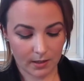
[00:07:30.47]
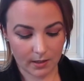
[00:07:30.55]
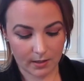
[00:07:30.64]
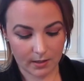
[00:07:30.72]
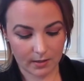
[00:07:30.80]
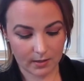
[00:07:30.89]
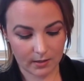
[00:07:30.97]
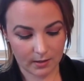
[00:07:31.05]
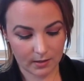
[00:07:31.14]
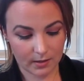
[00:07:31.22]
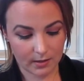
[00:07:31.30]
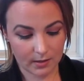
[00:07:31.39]

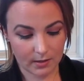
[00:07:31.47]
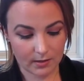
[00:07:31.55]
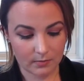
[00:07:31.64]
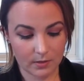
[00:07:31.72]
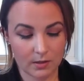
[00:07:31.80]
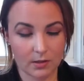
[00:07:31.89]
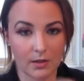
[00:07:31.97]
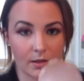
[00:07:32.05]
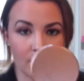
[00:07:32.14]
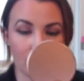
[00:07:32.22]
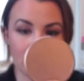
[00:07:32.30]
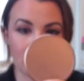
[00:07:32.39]
and it's one of the
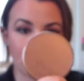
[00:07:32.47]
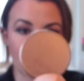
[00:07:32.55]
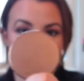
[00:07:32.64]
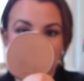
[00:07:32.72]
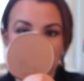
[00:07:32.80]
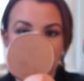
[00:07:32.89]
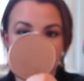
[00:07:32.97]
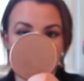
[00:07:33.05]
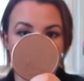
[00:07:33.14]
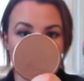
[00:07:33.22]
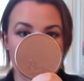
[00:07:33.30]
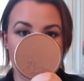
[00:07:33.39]
Amazonian Clay
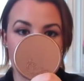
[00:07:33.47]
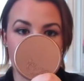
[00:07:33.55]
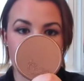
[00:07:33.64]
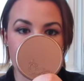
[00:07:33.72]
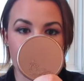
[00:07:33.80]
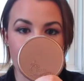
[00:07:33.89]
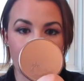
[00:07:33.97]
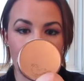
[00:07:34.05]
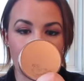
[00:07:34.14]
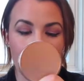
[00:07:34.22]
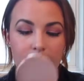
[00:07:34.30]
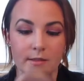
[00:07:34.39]
12 Hours, and the
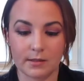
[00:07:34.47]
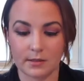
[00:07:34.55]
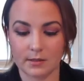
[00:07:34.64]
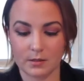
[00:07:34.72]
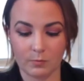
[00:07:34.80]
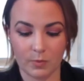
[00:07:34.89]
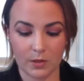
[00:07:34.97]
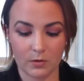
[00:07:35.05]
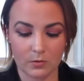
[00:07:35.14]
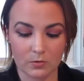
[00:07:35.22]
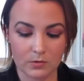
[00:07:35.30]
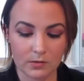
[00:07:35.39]
color is
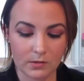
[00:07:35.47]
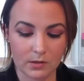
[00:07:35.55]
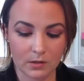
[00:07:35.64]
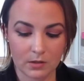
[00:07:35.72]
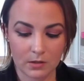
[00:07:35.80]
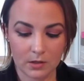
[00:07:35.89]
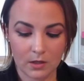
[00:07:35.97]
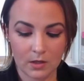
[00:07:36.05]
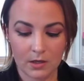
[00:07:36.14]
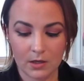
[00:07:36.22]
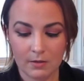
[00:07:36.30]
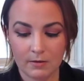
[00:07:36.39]
Exposed,
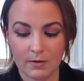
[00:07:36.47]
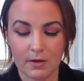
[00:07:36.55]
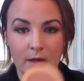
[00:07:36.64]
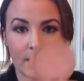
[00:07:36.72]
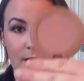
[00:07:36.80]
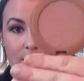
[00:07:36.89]
and